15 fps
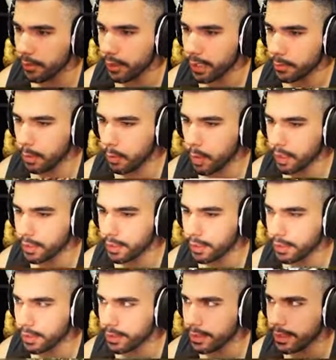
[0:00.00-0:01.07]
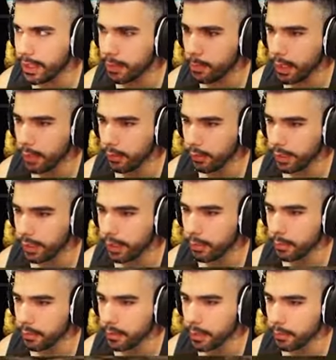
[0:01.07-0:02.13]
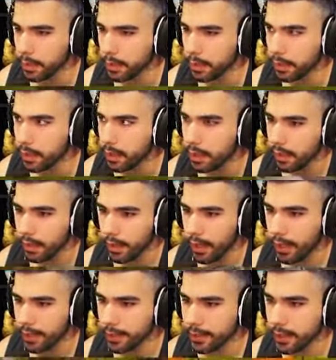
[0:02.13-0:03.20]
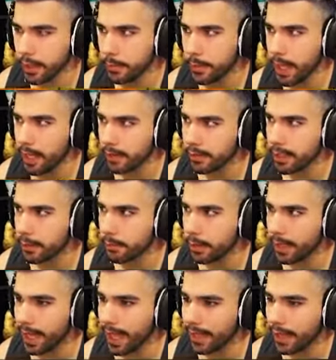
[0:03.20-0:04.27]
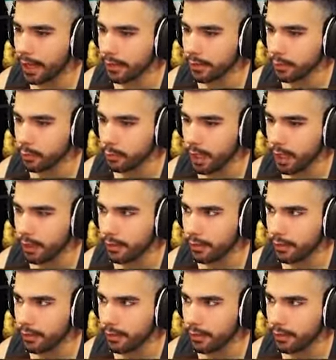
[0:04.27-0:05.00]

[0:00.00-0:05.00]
You guys probably watched at least a sneak peek or a clip of something. It looks good, man. It looks like Blackout as well.